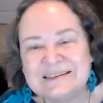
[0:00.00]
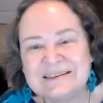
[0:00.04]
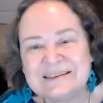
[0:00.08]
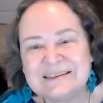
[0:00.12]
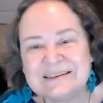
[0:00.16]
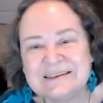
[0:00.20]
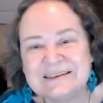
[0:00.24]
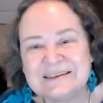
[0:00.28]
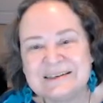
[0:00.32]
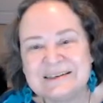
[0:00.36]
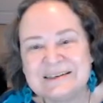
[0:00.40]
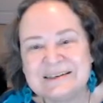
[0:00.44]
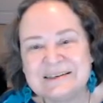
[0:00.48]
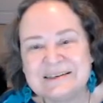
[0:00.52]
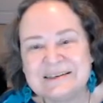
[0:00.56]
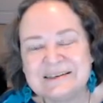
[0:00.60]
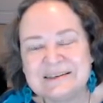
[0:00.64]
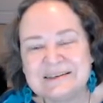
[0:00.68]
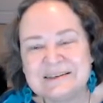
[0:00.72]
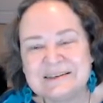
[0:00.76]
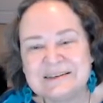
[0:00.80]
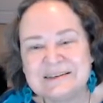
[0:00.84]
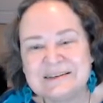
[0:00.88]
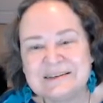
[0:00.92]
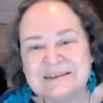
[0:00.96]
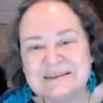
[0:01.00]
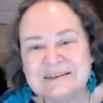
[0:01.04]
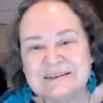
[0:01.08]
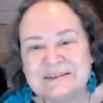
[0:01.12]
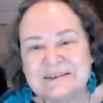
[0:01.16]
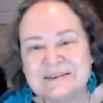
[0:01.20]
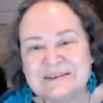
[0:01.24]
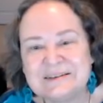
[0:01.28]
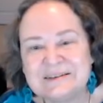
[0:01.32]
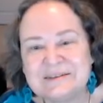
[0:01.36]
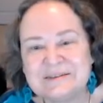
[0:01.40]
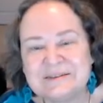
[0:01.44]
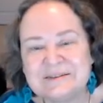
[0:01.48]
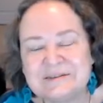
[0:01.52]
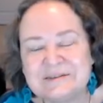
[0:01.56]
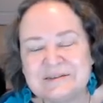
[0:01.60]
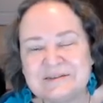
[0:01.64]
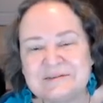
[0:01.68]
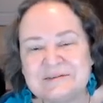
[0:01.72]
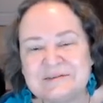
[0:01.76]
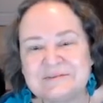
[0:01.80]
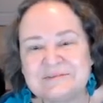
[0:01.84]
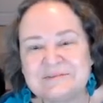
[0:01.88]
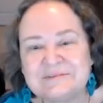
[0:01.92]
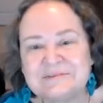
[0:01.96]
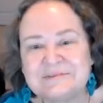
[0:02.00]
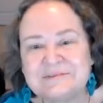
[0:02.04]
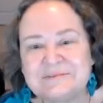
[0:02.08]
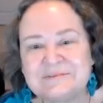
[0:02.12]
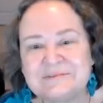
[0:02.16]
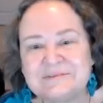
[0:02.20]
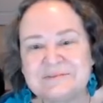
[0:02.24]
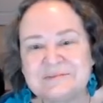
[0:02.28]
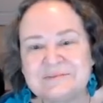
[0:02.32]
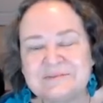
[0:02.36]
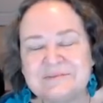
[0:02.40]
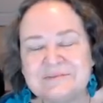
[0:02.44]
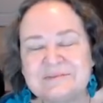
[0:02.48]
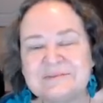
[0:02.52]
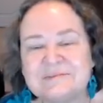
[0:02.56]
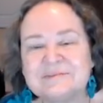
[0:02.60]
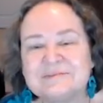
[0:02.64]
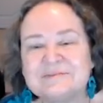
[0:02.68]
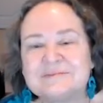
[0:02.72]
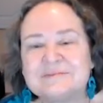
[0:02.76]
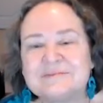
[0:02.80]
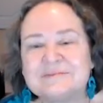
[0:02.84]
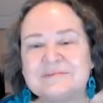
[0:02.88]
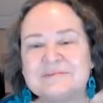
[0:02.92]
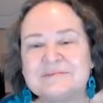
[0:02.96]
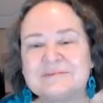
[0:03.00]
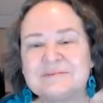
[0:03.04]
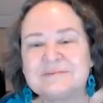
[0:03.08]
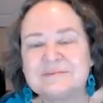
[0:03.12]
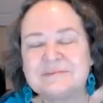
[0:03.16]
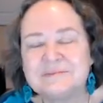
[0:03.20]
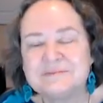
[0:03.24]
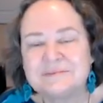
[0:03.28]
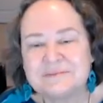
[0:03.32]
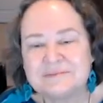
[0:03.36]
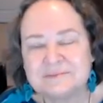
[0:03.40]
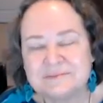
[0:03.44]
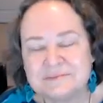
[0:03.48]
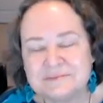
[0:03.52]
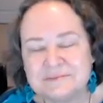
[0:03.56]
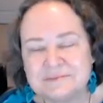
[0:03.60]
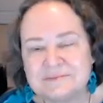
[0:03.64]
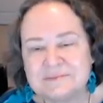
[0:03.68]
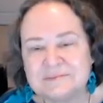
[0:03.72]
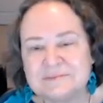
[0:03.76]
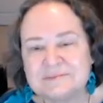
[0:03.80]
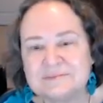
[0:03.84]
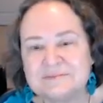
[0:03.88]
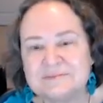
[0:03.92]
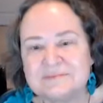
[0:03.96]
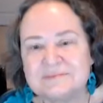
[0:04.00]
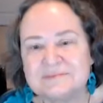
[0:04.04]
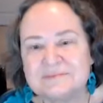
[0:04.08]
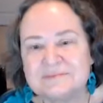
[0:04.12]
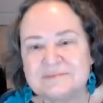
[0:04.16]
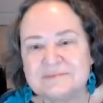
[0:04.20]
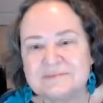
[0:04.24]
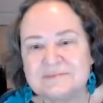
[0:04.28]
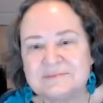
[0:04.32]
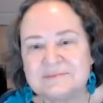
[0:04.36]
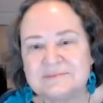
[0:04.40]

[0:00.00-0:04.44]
No words are spoken by the person on screen.